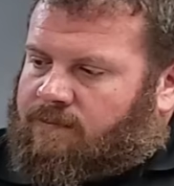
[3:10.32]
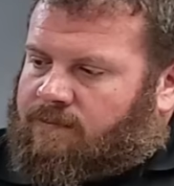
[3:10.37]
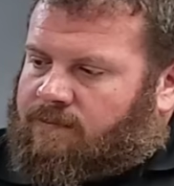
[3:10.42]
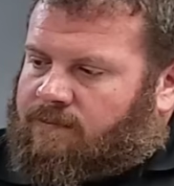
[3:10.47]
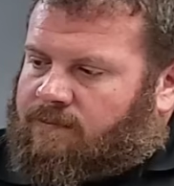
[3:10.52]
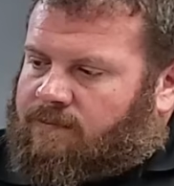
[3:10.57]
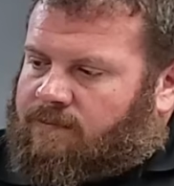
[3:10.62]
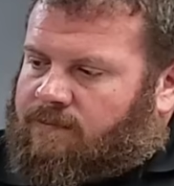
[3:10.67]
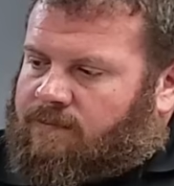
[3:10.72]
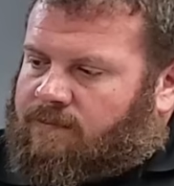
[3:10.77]

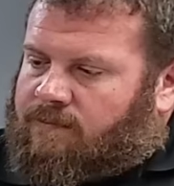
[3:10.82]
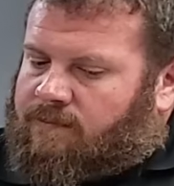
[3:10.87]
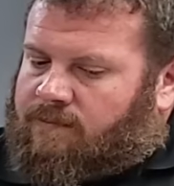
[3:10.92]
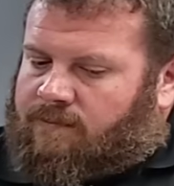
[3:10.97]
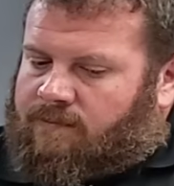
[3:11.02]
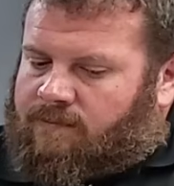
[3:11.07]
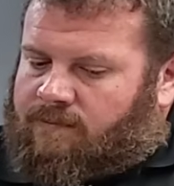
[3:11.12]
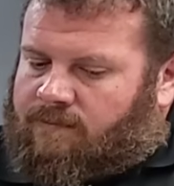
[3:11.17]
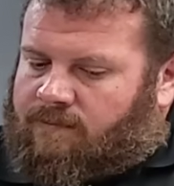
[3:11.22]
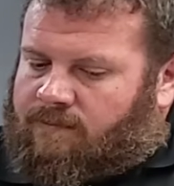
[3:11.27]

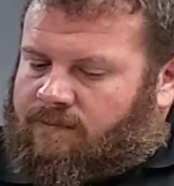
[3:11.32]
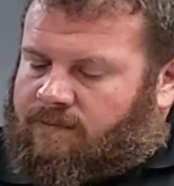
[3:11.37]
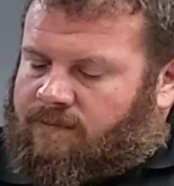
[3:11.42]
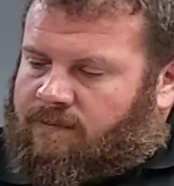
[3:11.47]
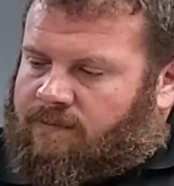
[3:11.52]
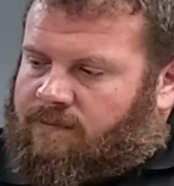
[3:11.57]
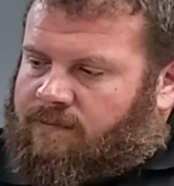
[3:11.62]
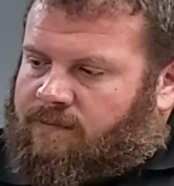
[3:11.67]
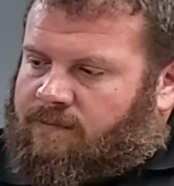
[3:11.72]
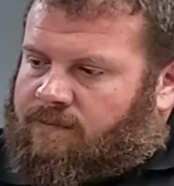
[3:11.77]

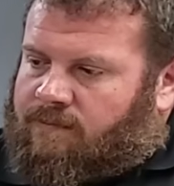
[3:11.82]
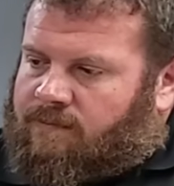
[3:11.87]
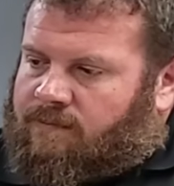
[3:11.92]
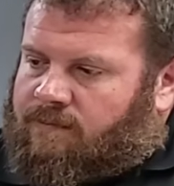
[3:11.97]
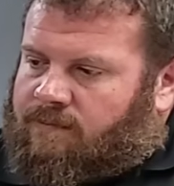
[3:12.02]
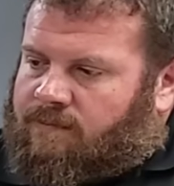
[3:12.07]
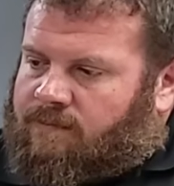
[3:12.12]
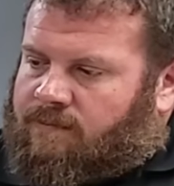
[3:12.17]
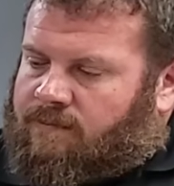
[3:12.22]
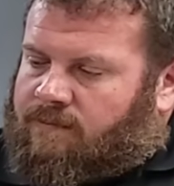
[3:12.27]

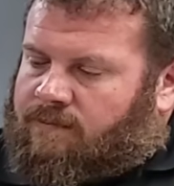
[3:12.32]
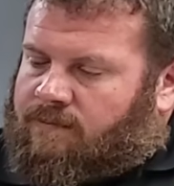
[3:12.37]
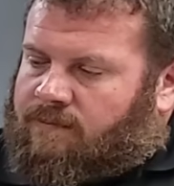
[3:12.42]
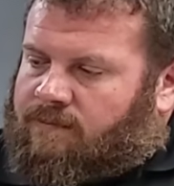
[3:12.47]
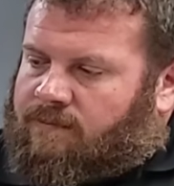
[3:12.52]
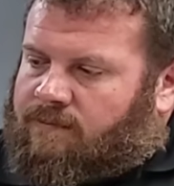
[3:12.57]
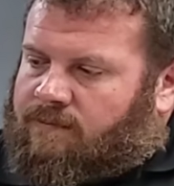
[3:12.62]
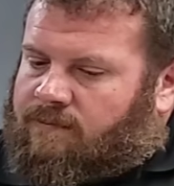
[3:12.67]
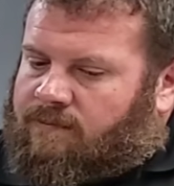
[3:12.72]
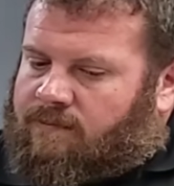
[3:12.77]

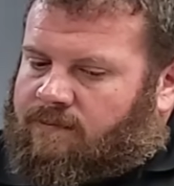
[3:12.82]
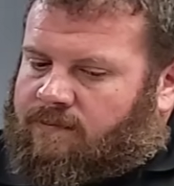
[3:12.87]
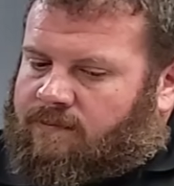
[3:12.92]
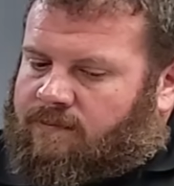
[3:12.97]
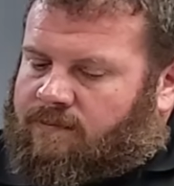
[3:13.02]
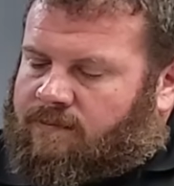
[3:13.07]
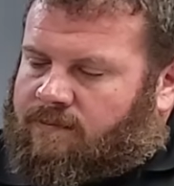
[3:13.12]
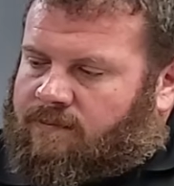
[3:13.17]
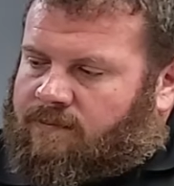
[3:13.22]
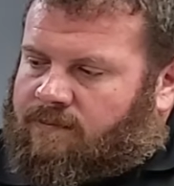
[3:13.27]

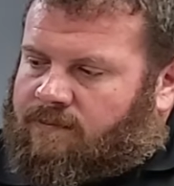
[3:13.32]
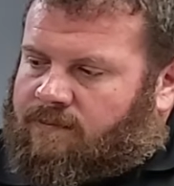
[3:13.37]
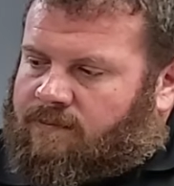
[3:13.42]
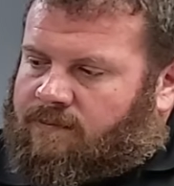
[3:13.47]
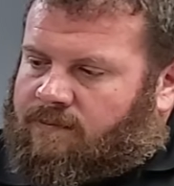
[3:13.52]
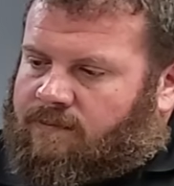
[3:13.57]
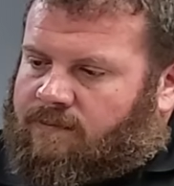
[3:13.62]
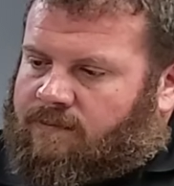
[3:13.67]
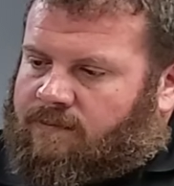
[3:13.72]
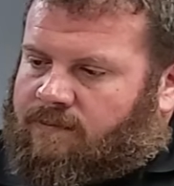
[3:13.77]

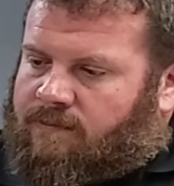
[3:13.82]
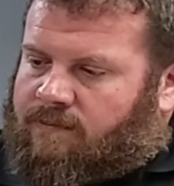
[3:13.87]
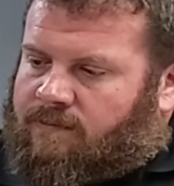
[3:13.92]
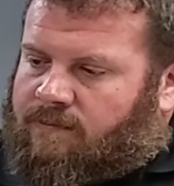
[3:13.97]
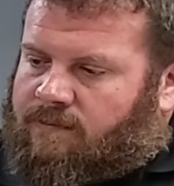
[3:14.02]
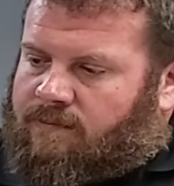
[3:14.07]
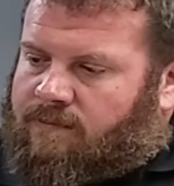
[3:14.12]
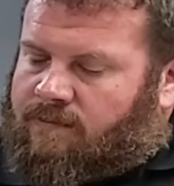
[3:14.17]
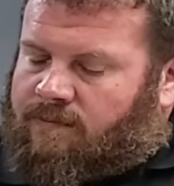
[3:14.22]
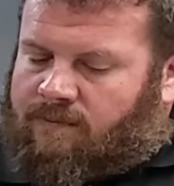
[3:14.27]

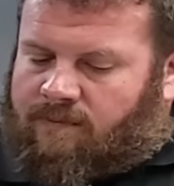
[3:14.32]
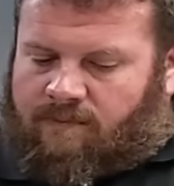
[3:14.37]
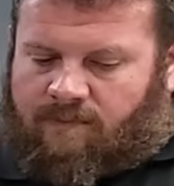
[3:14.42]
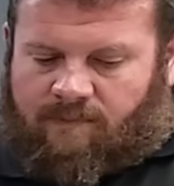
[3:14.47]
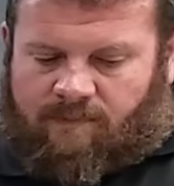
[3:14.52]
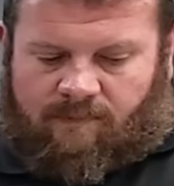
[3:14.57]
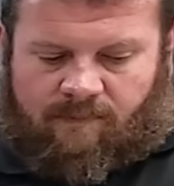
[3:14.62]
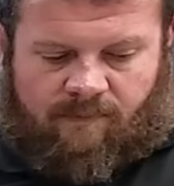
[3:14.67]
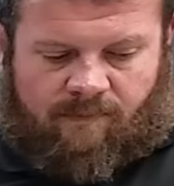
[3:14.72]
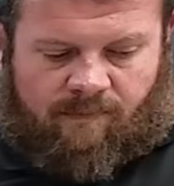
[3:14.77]

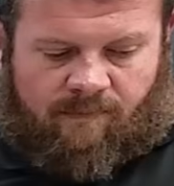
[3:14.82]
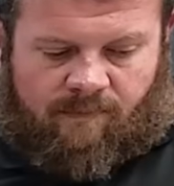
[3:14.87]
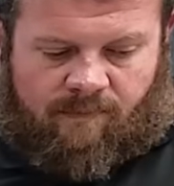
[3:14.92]
No words are spoken by the person on screen.